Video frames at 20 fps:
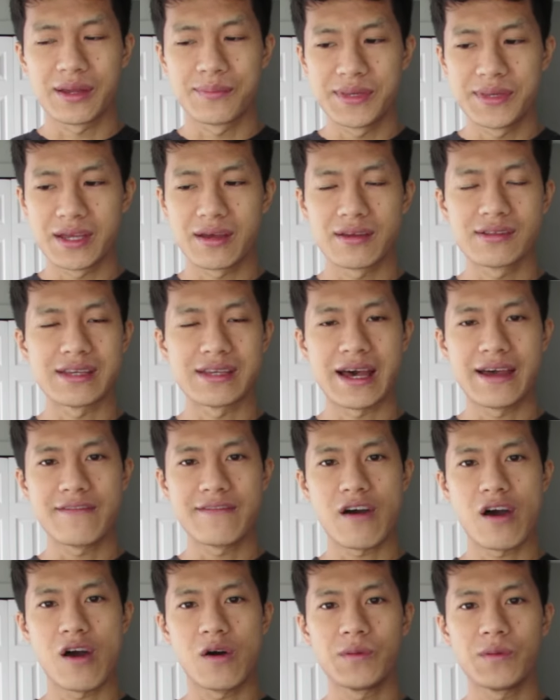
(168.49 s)
Because
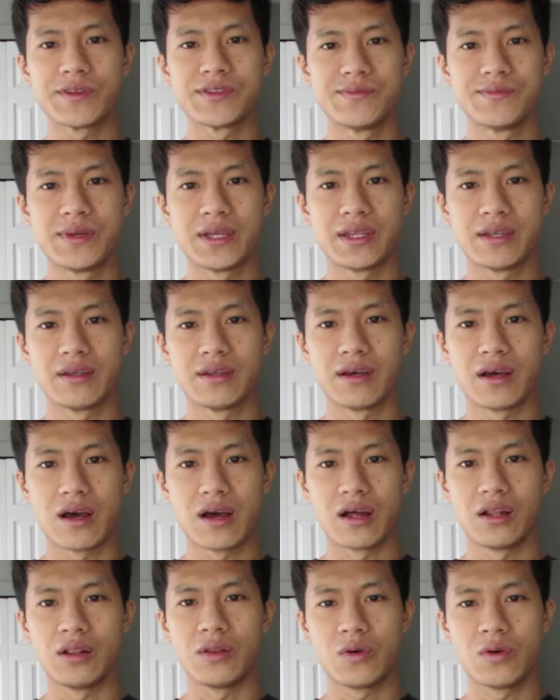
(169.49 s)
I've always been
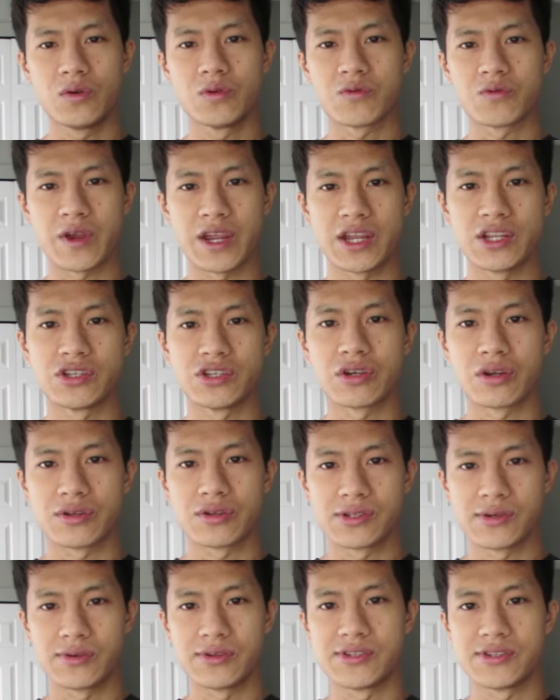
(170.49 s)
a lone ranger,
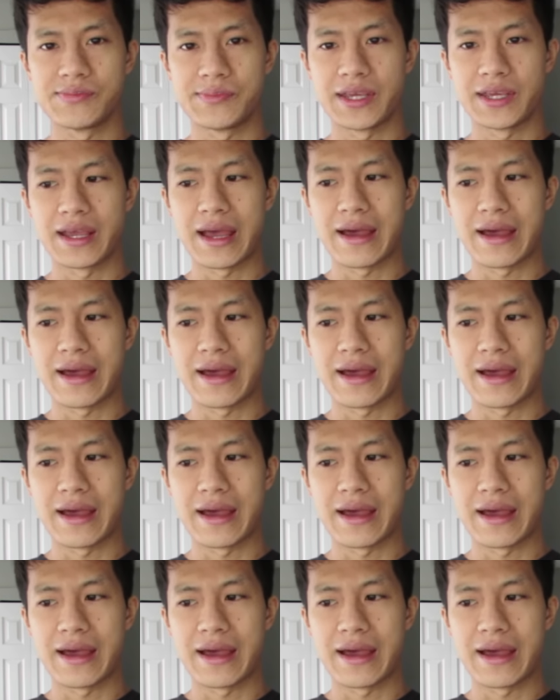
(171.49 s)
so to speak.